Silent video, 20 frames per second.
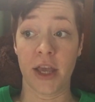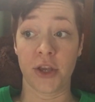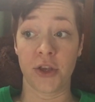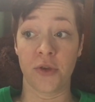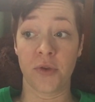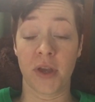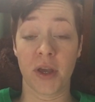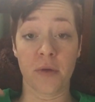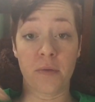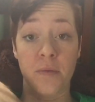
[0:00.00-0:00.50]

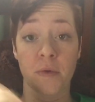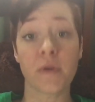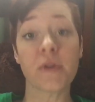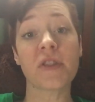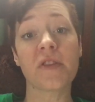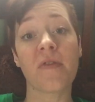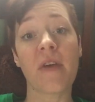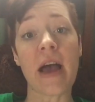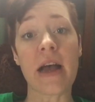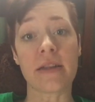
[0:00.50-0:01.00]
you get
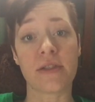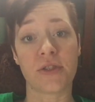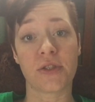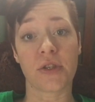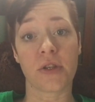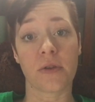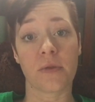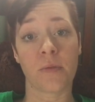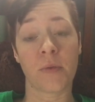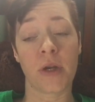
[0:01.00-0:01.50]
roots
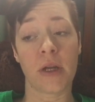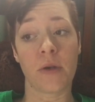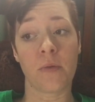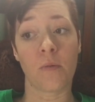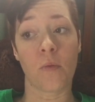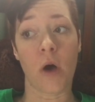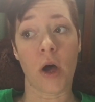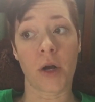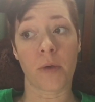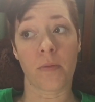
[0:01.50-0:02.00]
faster
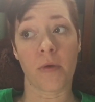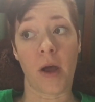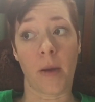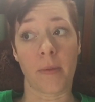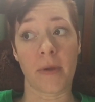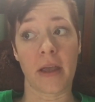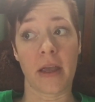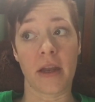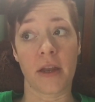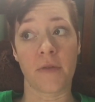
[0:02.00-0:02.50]
when water
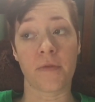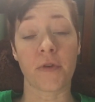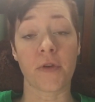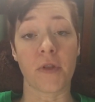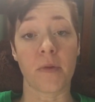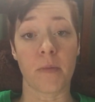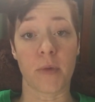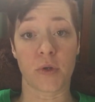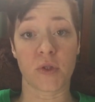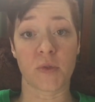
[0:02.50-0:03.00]
propagating for
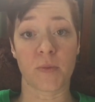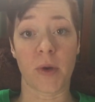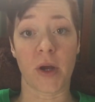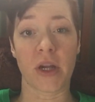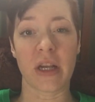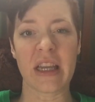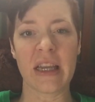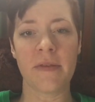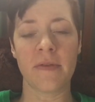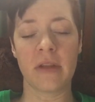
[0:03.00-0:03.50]
the most
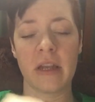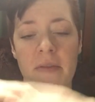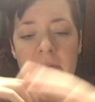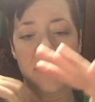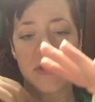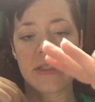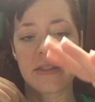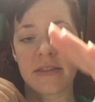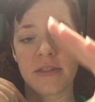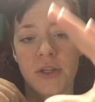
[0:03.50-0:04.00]
part. Even if
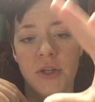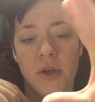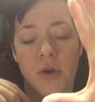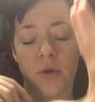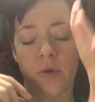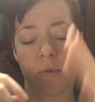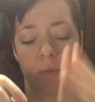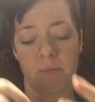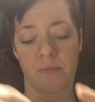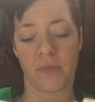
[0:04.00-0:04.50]
it's, you
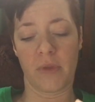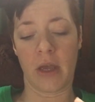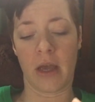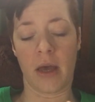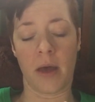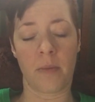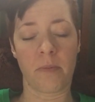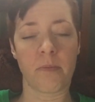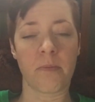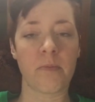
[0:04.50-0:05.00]
know,
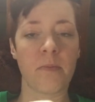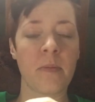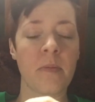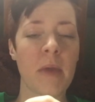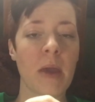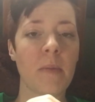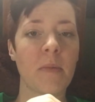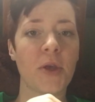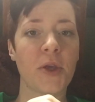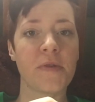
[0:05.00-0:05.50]

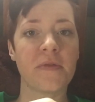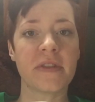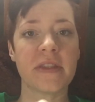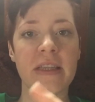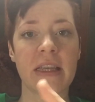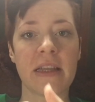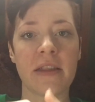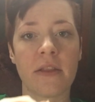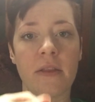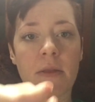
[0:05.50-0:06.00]
maybe you've
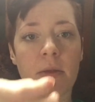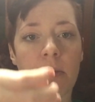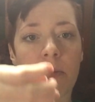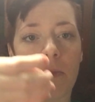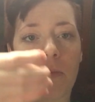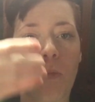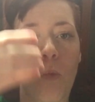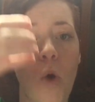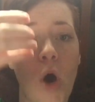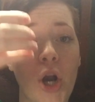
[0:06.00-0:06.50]
seen
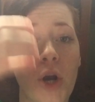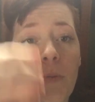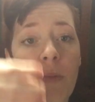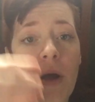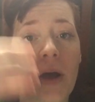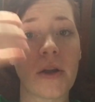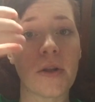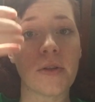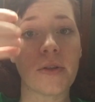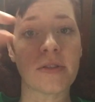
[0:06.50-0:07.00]
the water
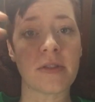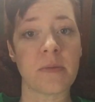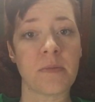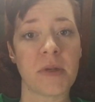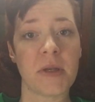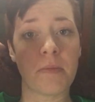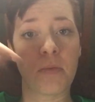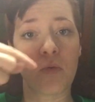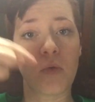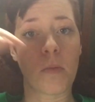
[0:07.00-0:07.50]
bottles
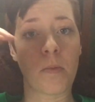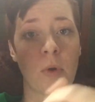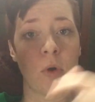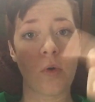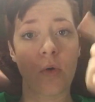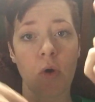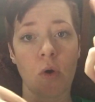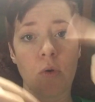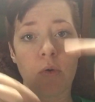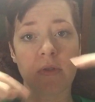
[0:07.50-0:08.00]
and people will
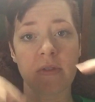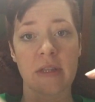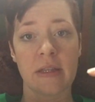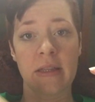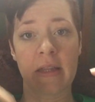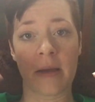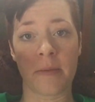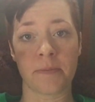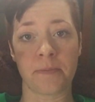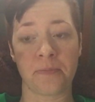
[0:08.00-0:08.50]
poke holes
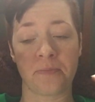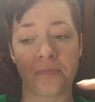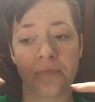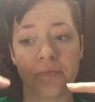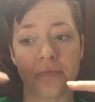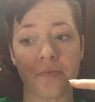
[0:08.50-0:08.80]
in them